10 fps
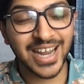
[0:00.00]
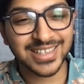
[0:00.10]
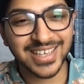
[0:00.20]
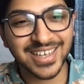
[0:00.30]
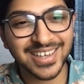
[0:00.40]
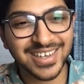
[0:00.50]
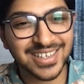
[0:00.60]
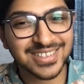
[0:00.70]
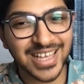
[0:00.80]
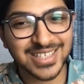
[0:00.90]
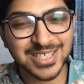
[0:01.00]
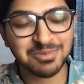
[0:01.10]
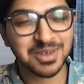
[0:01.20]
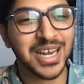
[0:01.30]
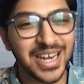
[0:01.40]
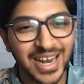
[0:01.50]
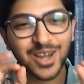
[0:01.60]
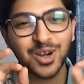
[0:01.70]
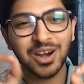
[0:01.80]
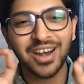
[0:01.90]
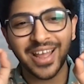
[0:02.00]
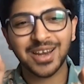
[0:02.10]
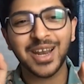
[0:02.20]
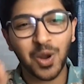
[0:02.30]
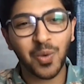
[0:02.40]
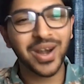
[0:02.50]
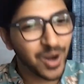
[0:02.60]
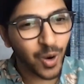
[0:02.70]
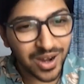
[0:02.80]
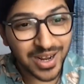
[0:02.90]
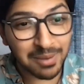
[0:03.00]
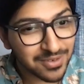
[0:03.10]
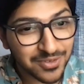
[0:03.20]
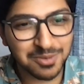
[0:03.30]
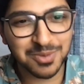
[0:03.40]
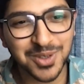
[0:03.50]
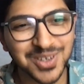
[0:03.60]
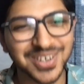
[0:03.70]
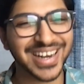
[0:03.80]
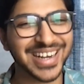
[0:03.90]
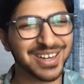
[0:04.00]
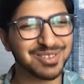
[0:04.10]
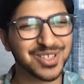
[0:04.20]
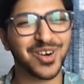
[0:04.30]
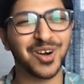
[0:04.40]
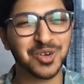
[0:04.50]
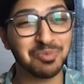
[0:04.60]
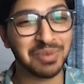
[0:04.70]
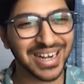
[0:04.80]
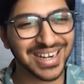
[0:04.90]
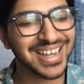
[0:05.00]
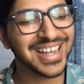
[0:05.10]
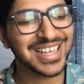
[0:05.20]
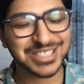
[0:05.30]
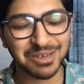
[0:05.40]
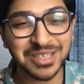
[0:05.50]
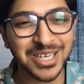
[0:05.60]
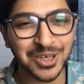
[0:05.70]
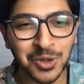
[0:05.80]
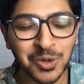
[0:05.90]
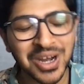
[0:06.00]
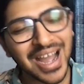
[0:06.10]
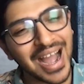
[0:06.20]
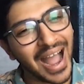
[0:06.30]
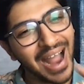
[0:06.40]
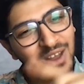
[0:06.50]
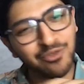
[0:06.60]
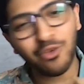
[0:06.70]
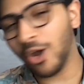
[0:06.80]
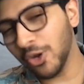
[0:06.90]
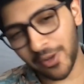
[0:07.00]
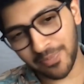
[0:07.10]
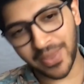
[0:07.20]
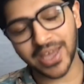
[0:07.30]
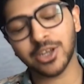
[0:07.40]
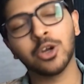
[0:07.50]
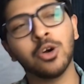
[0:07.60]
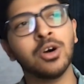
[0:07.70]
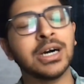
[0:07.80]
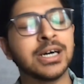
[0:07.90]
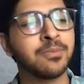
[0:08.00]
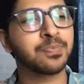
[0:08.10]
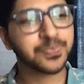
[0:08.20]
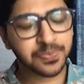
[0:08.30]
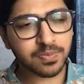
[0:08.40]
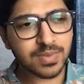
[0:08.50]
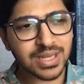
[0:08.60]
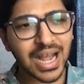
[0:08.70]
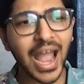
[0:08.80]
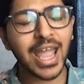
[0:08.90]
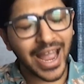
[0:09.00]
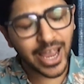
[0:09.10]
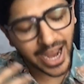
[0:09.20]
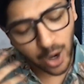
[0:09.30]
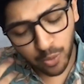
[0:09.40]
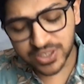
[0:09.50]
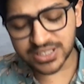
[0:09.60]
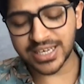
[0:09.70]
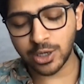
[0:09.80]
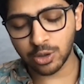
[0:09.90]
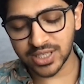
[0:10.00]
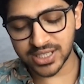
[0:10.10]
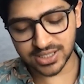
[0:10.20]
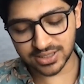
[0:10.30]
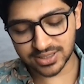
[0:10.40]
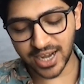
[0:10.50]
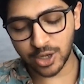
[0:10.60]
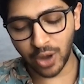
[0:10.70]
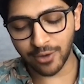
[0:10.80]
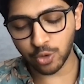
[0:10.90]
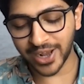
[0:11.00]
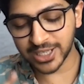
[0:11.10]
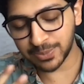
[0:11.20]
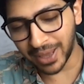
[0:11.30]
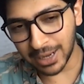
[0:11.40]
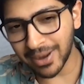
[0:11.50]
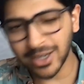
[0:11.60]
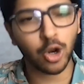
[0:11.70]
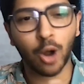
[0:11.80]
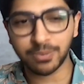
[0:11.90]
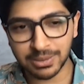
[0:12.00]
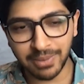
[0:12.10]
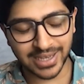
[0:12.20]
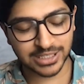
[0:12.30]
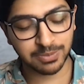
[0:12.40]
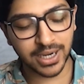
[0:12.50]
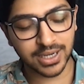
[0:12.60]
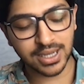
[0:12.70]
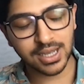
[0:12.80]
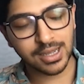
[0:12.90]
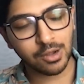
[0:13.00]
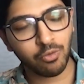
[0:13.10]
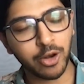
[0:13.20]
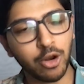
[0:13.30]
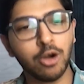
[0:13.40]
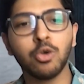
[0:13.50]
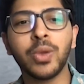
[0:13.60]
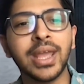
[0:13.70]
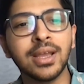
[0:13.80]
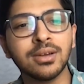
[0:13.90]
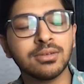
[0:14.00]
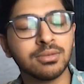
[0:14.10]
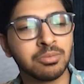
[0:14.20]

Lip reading: I think that's some really like good like liquid gold coming from you in terms of how to build something new. I had a follow up there. I obviously know this, that you have to experiment and optimize, but when you're doing